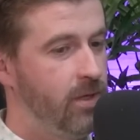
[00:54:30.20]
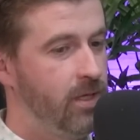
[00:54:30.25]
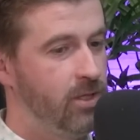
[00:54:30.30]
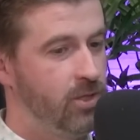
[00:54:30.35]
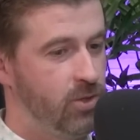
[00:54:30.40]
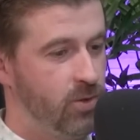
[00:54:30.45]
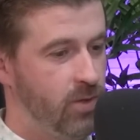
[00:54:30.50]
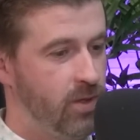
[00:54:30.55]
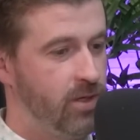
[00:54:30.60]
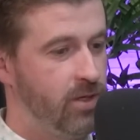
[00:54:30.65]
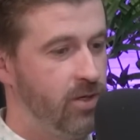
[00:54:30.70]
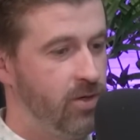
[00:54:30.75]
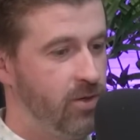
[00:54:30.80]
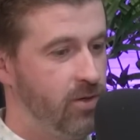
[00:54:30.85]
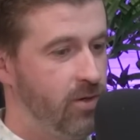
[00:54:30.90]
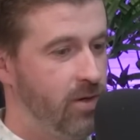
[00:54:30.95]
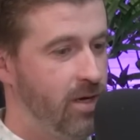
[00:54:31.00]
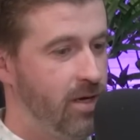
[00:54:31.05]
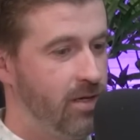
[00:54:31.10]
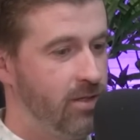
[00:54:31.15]
We enjoyed
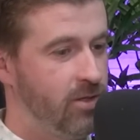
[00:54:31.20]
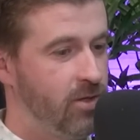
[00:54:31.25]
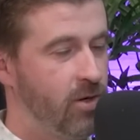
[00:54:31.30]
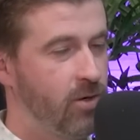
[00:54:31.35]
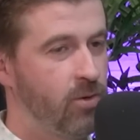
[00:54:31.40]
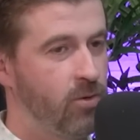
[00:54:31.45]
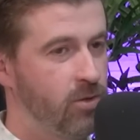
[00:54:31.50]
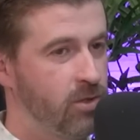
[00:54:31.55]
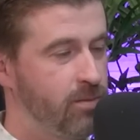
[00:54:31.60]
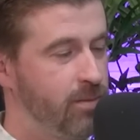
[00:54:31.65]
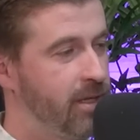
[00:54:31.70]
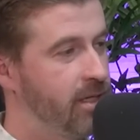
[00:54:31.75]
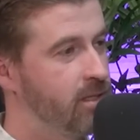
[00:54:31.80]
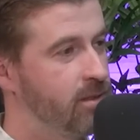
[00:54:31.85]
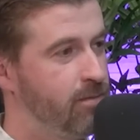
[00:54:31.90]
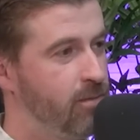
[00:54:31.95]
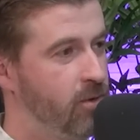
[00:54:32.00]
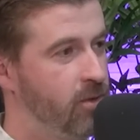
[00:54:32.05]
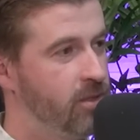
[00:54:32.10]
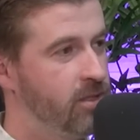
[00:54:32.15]
your dark horse
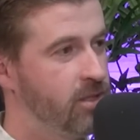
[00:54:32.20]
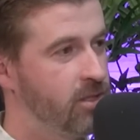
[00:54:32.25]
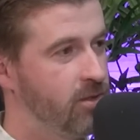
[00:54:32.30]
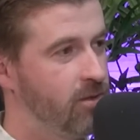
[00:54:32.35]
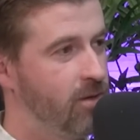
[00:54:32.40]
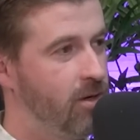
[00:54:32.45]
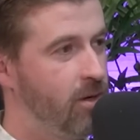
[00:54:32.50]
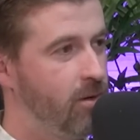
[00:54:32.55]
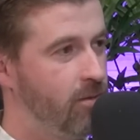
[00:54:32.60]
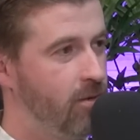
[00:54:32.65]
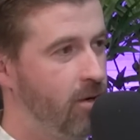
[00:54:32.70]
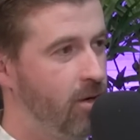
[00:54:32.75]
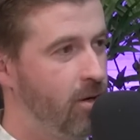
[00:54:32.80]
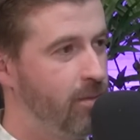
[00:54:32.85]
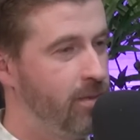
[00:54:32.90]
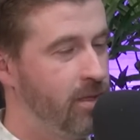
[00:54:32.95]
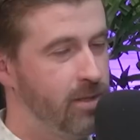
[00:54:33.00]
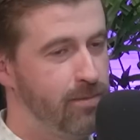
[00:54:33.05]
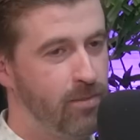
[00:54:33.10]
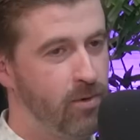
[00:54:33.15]
picks, boys. So
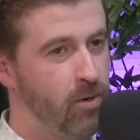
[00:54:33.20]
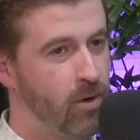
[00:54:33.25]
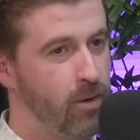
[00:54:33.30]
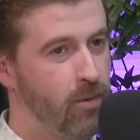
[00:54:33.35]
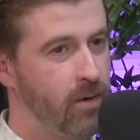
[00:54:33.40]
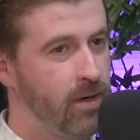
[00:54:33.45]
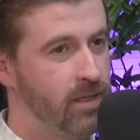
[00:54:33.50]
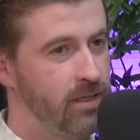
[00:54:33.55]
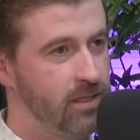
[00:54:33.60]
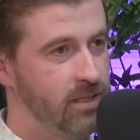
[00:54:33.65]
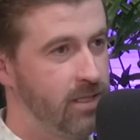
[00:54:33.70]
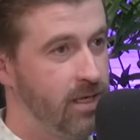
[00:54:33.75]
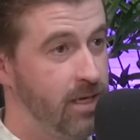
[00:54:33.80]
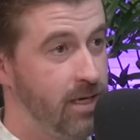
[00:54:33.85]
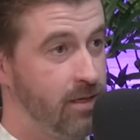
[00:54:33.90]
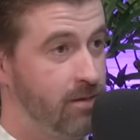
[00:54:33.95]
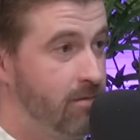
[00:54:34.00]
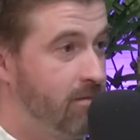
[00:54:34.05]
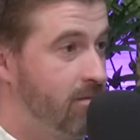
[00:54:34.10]
I'll be the boring one and say